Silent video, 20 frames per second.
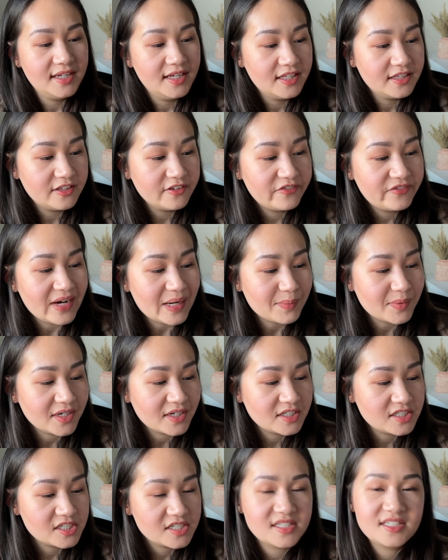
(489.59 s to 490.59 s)
the fabric
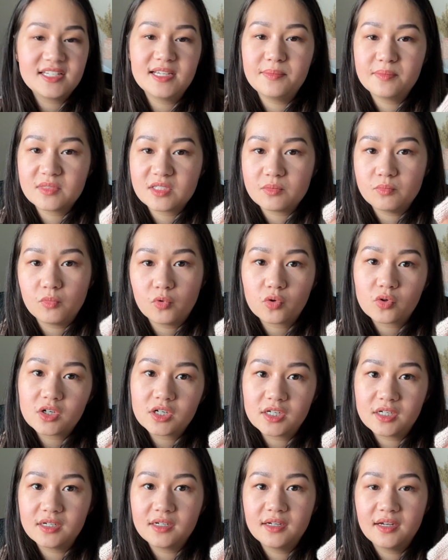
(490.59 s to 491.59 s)
just seems
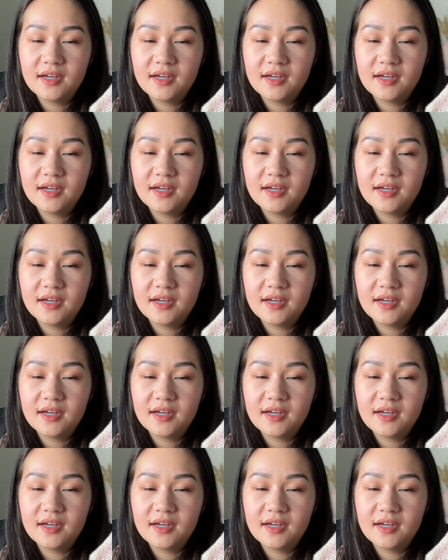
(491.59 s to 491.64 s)
more